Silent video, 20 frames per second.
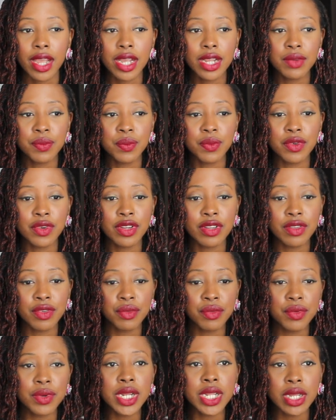it was
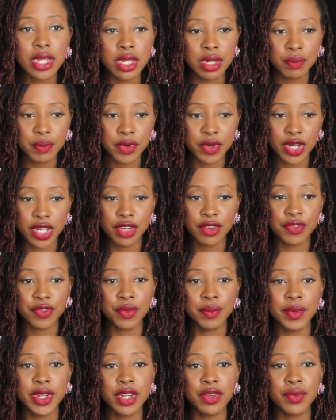really important
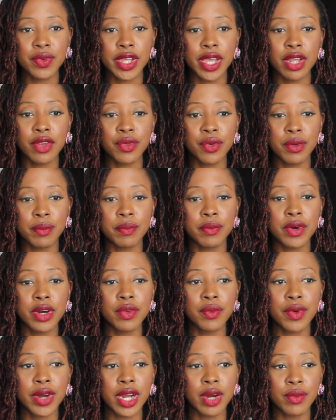for me to get to a
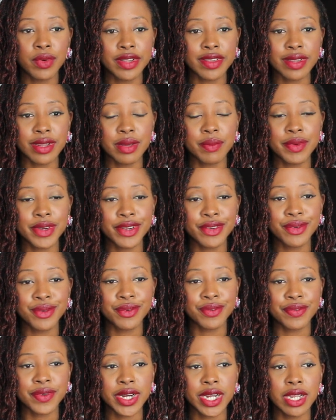point where I was able
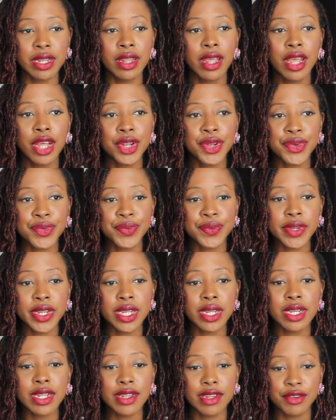to find
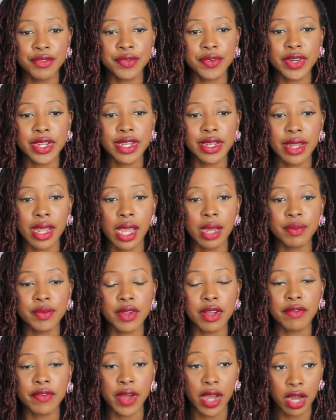3 different
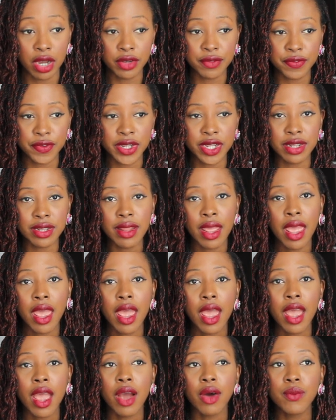types of outfit,
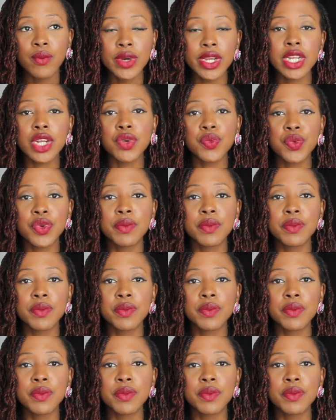which